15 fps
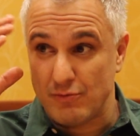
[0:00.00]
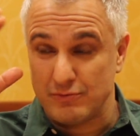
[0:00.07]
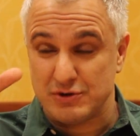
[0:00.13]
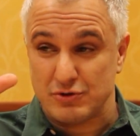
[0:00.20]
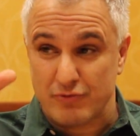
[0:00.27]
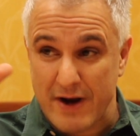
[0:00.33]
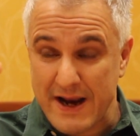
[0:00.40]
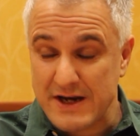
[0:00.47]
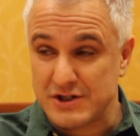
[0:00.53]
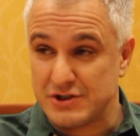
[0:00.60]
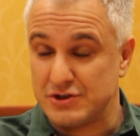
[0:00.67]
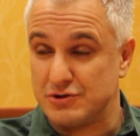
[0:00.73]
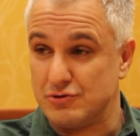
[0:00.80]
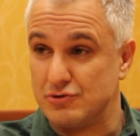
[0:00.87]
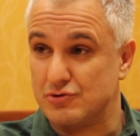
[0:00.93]
deranged
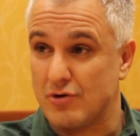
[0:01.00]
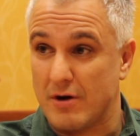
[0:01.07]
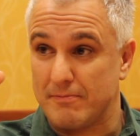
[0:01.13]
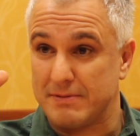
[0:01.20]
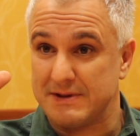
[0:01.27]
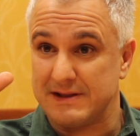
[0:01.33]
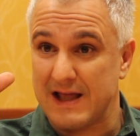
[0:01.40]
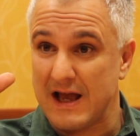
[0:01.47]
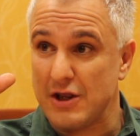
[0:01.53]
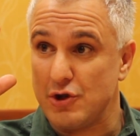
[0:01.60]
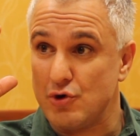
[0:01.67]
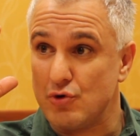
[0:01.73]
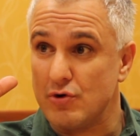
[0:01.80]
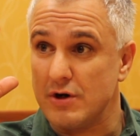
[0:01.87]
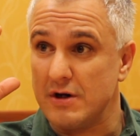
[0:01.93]
is too strong, but that
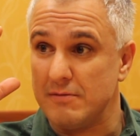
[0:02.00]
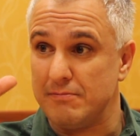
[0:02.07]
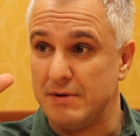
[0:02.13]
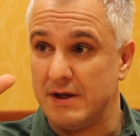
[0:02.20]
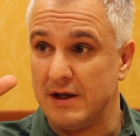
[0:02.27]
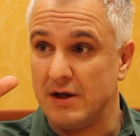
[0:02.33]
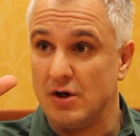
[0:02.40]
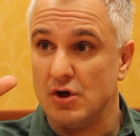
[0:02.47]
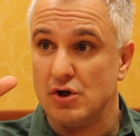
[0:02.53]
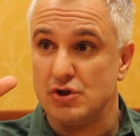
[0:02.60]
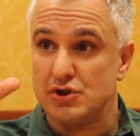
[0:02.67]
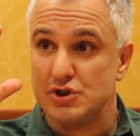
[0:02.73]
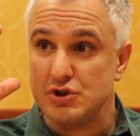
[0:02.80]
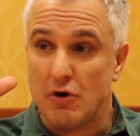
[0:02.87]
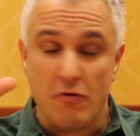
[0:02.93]
you're going to be
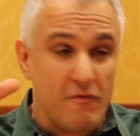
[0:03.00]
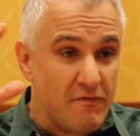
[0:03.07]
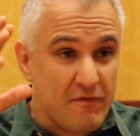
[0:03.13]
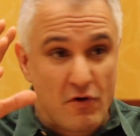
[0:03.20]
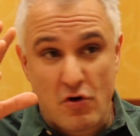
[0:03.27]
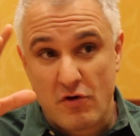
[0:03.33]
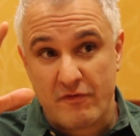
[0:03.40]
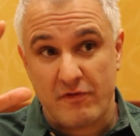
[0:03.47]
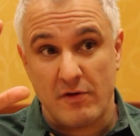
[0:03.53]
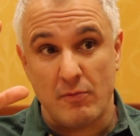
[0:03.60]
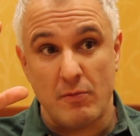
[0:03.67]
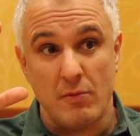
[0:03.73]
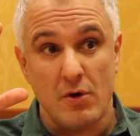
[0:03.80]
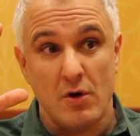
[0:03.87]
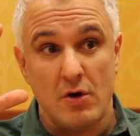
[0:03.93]
so far
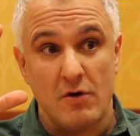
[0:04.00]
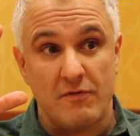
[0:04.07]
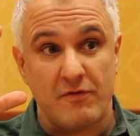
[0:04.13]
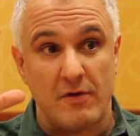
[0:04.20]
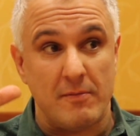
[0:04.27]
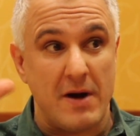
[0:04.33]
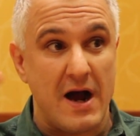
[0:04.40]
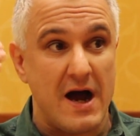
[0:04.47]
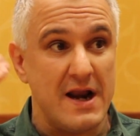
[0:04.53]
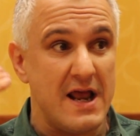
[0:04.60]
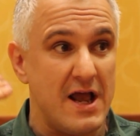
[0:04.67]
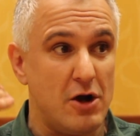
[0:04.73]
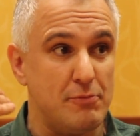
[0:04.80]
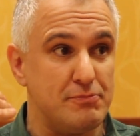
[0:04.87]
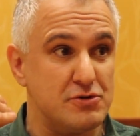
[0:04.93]
from how to
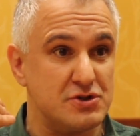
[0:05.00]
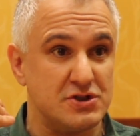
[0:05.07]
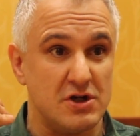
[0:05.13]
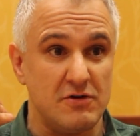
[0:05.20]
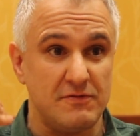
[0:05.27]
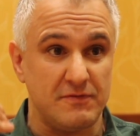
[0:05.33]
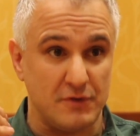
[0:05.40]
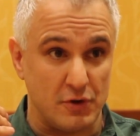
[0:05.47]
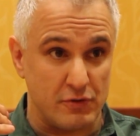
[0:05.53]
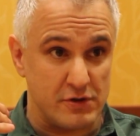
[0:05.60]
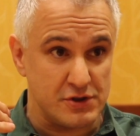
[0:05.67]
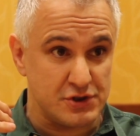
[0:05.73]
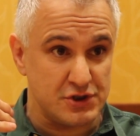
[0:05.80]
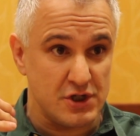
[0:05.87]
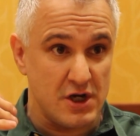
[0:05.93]
help yourself
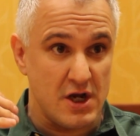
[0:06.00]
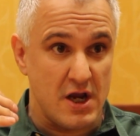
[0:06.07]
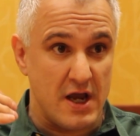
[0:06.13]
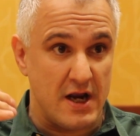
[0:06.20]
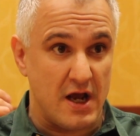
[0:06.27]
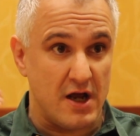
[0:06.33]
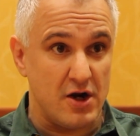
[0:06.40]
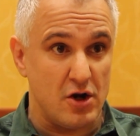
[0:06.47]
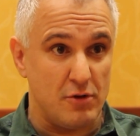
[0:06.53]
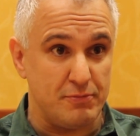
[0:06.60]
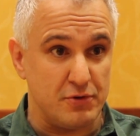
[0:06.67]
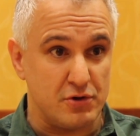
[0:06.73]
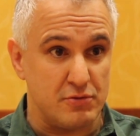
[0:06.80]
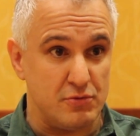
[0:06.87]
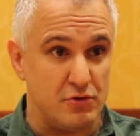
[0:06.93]
flourish and how to help
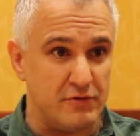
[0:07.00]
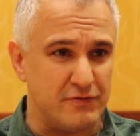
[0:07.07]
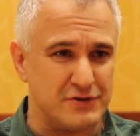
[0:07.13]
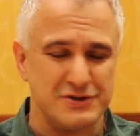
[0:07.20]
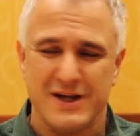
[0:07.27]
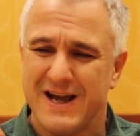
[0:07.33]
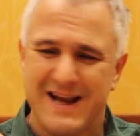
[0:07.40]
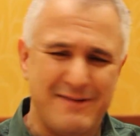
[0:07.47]
your community flourish.